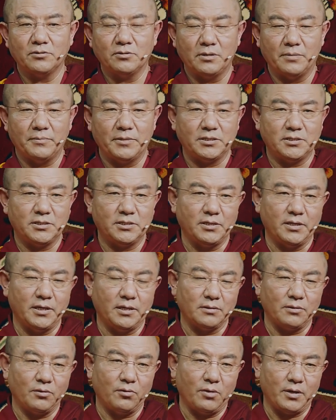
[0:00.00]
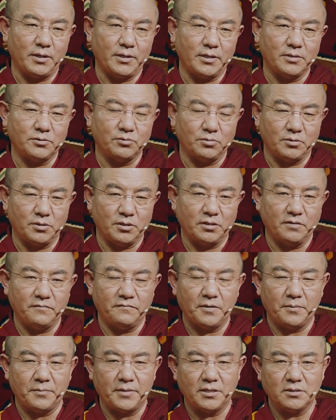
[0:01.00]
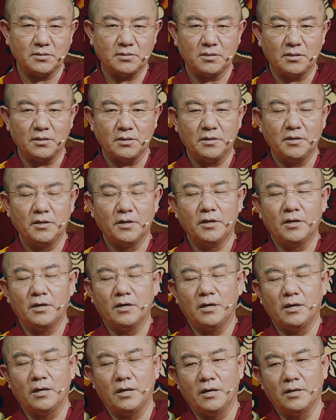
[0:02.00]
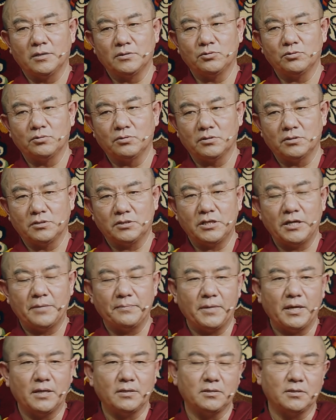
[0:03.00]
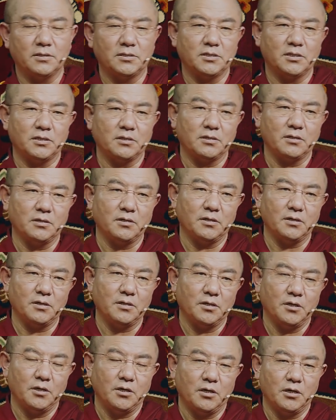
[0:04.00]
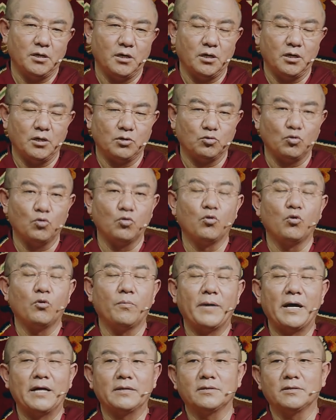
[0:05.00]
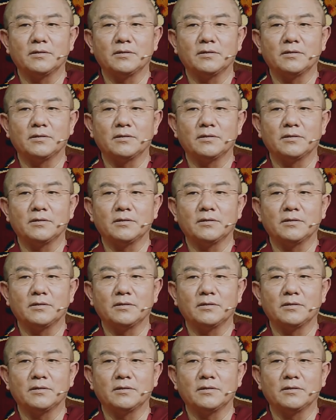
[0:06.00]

but I didn't have such an, an opportunity to uh, do so until to, until this year. Uh,